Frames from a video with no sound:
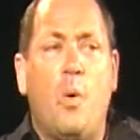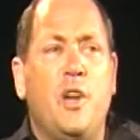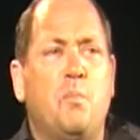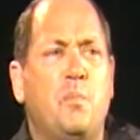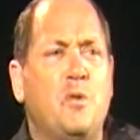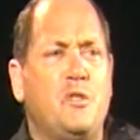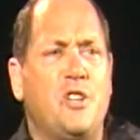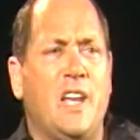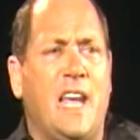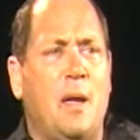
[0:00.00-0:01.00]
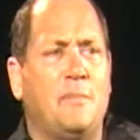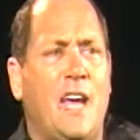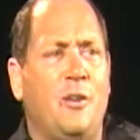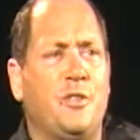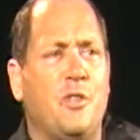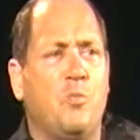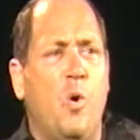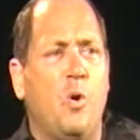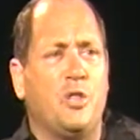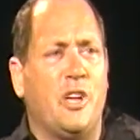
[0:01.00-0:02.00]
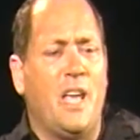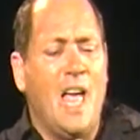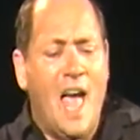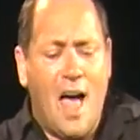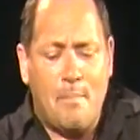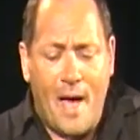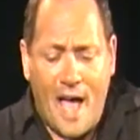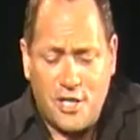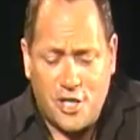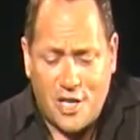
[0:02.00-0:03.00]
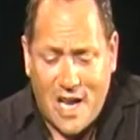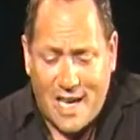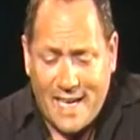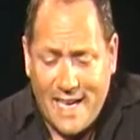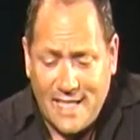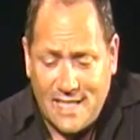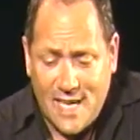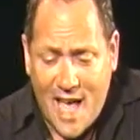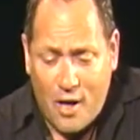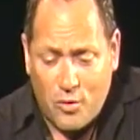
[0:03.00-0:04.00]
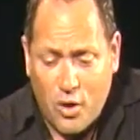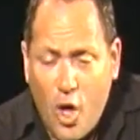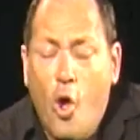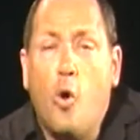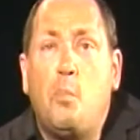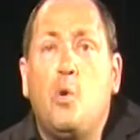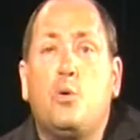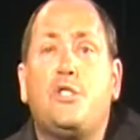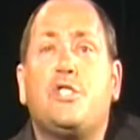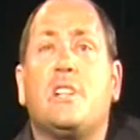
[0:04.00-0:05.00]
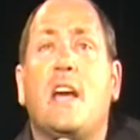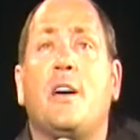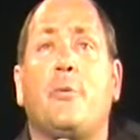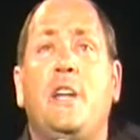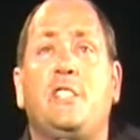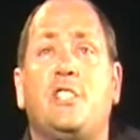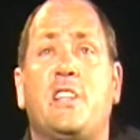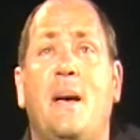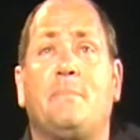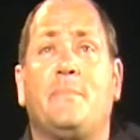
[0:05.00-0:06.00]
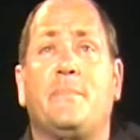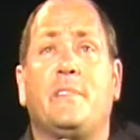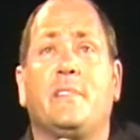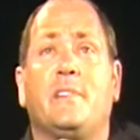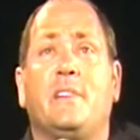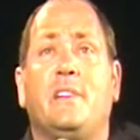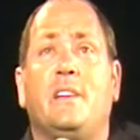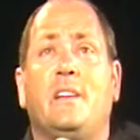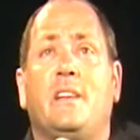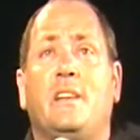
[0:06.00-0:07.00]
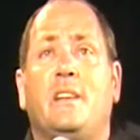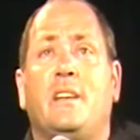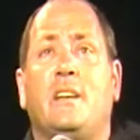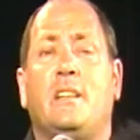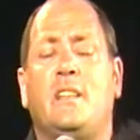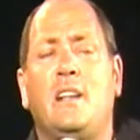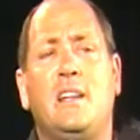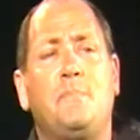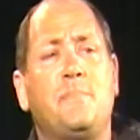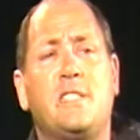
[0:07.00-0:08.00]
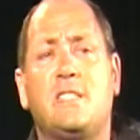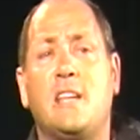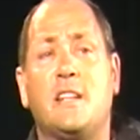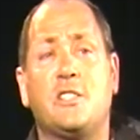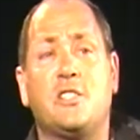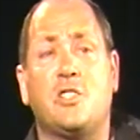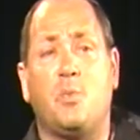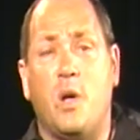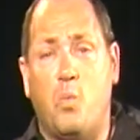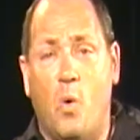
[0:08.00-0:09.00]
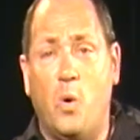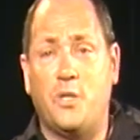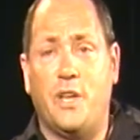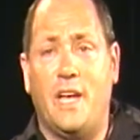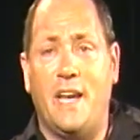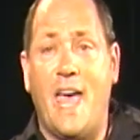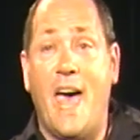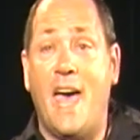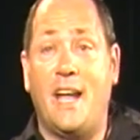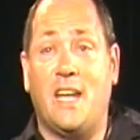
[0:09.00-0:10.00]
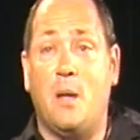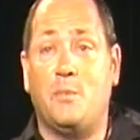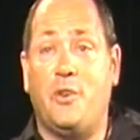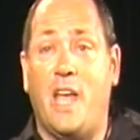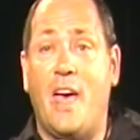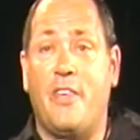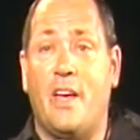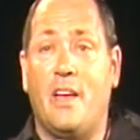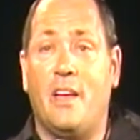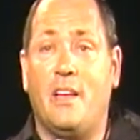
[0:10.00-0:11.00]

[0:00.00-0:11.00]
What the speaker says: When Ubushle came down to the water, Amanshla leaned down, Ubushle reached up, and their lips touched where water and air came together.